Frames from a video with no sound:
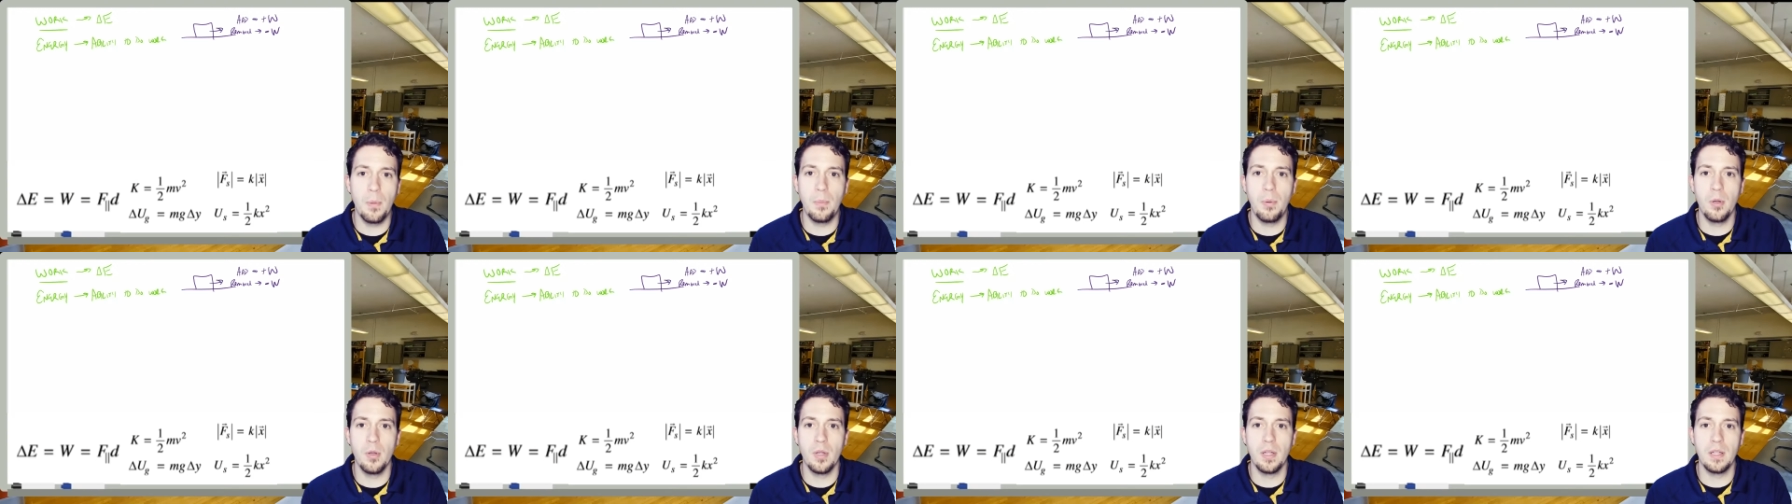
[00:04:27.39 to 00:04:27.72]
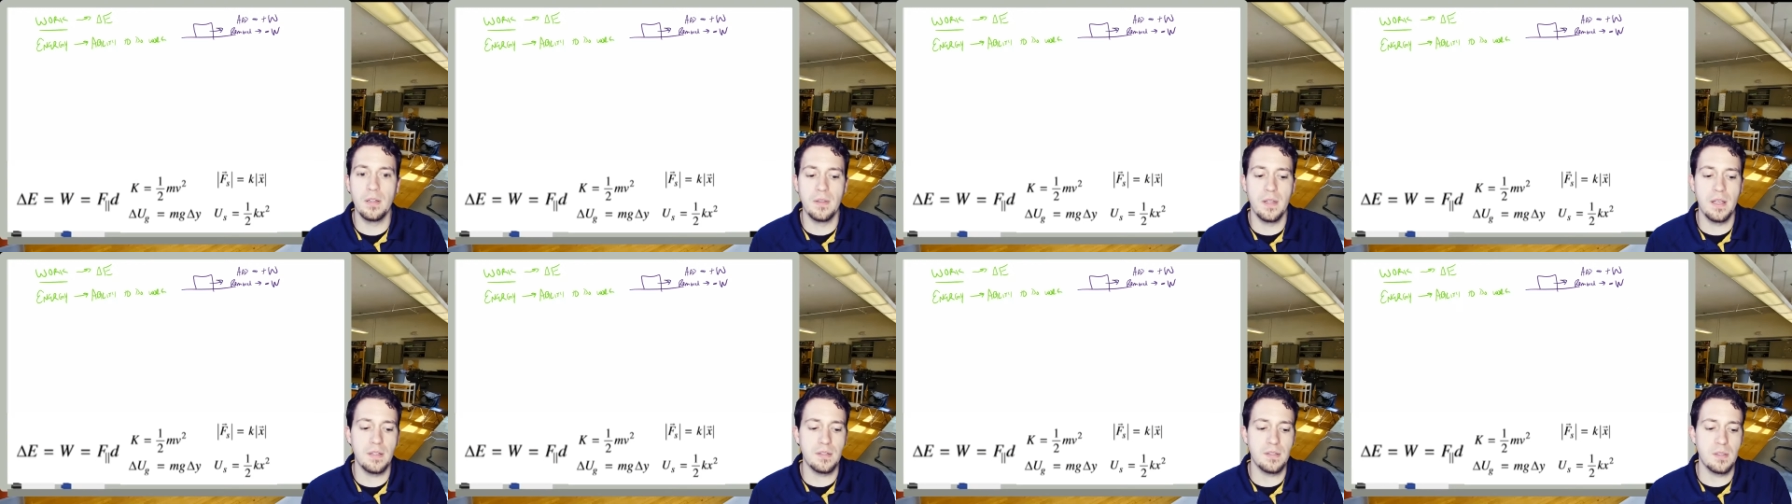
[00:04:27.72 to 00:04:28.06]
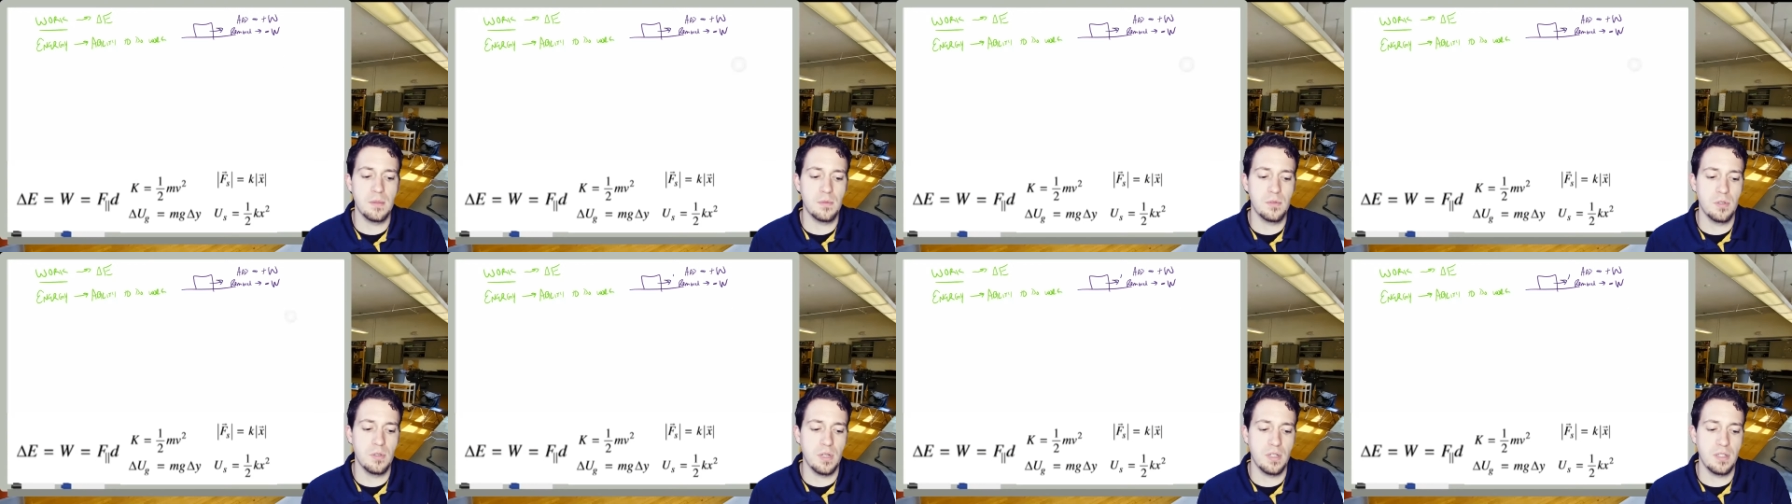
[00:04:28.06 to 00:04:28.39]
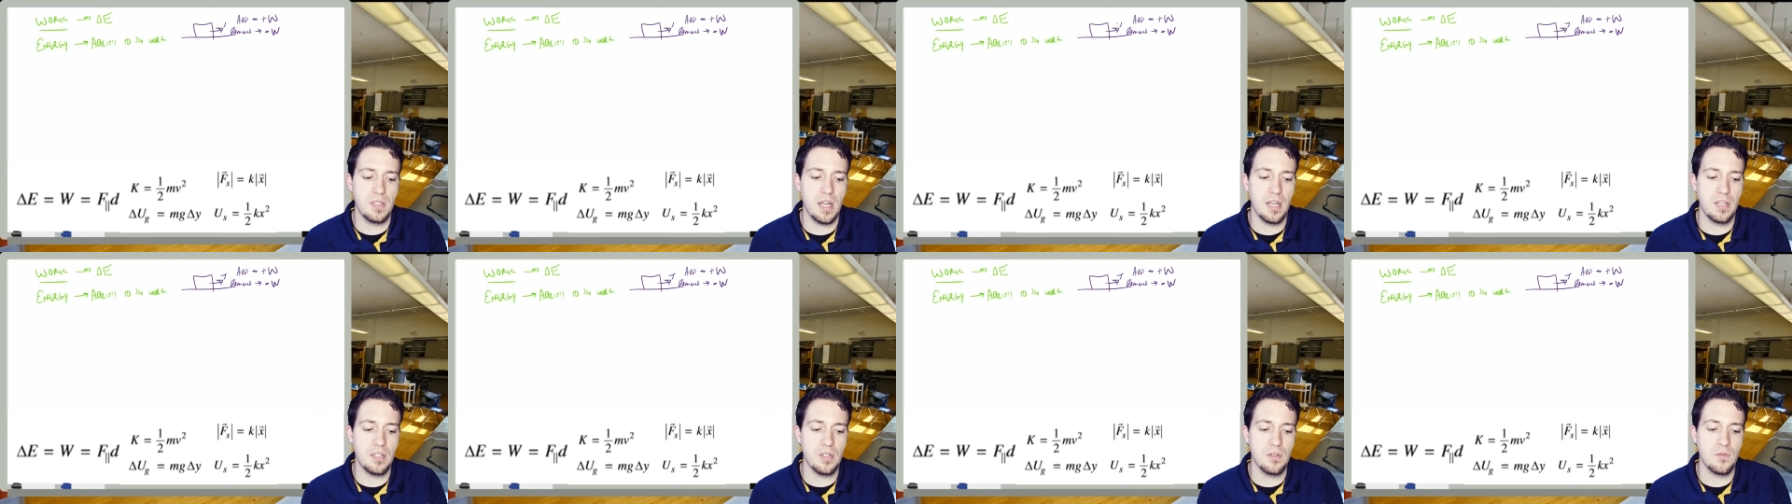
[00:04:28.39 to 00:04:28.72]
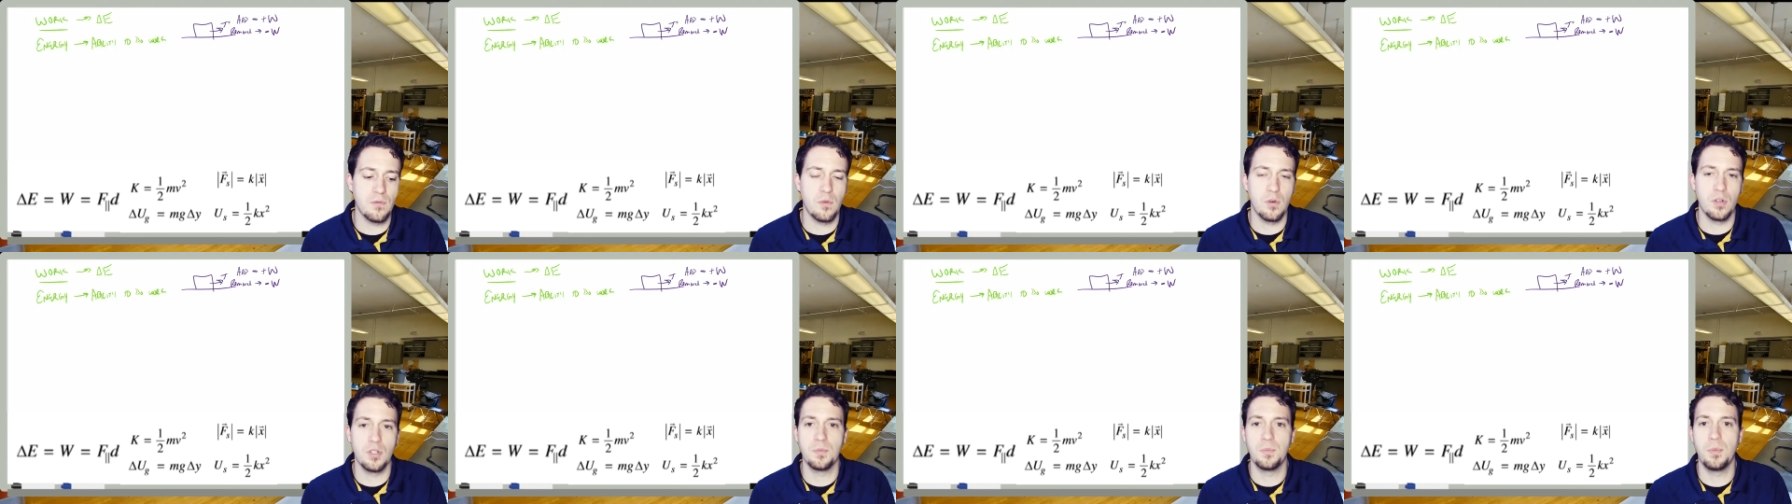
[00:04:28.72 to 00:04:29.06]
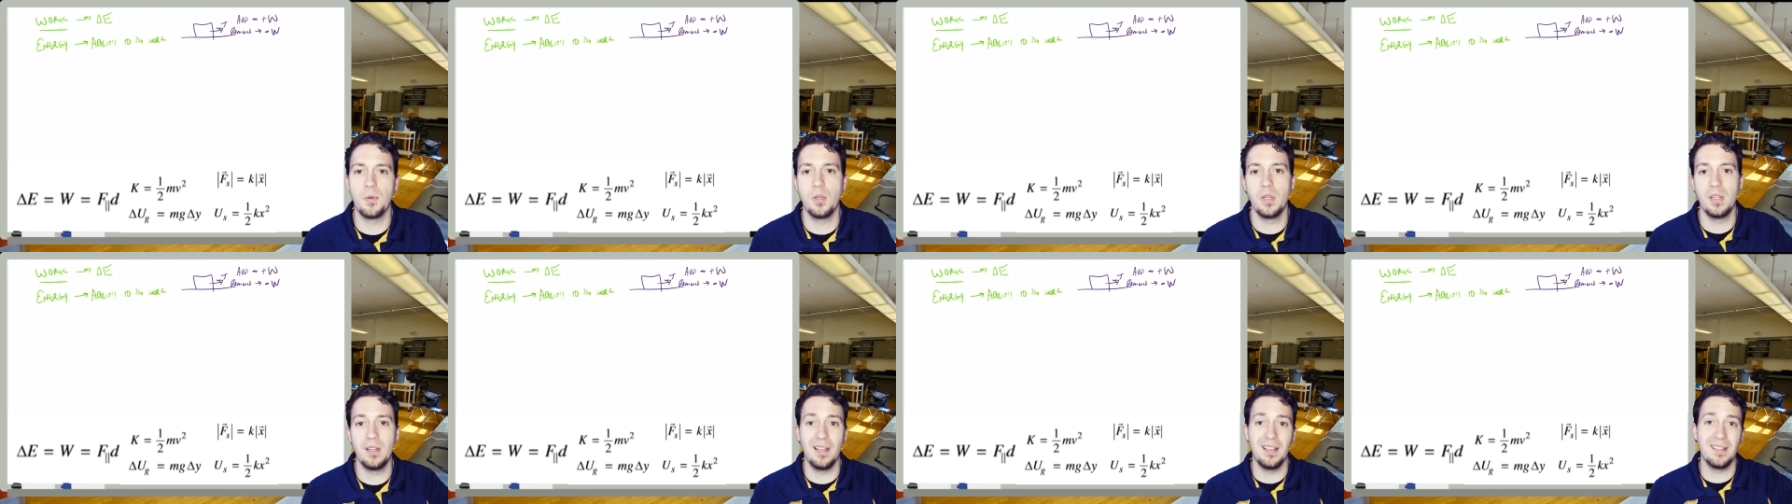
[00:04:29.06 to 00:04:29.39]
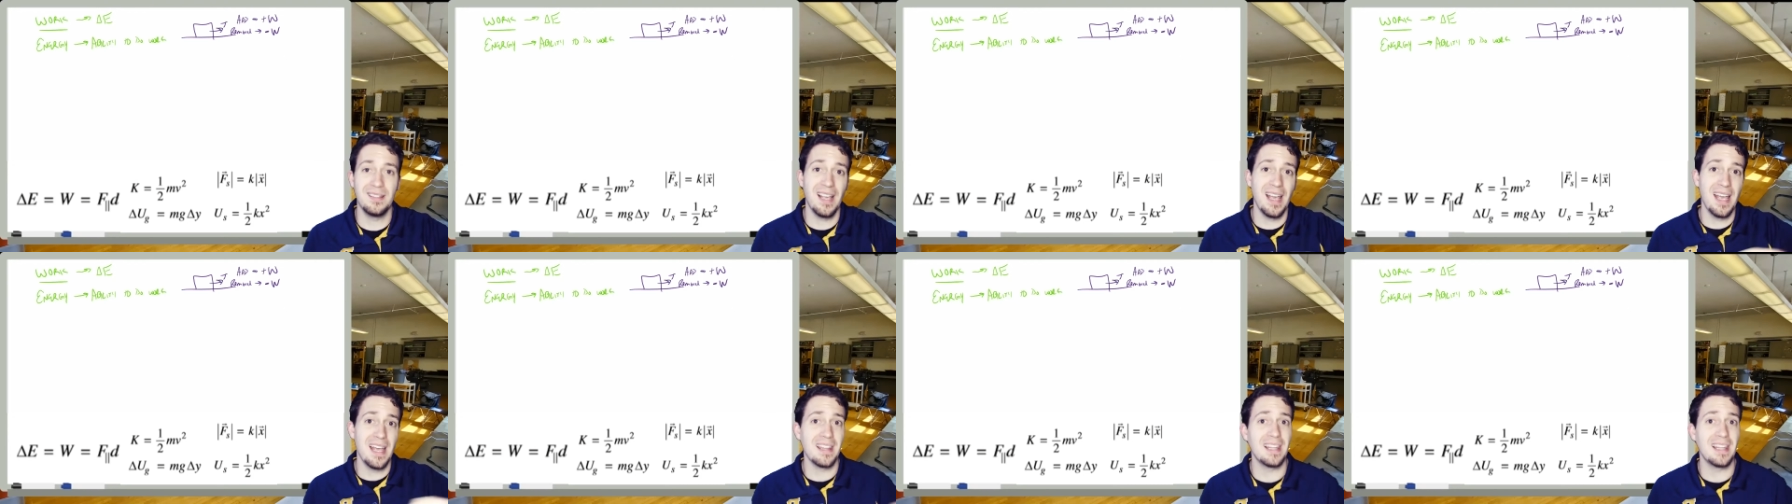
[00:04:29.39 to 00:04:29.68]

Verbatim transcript: pulling this, some sort of tension force pulling this,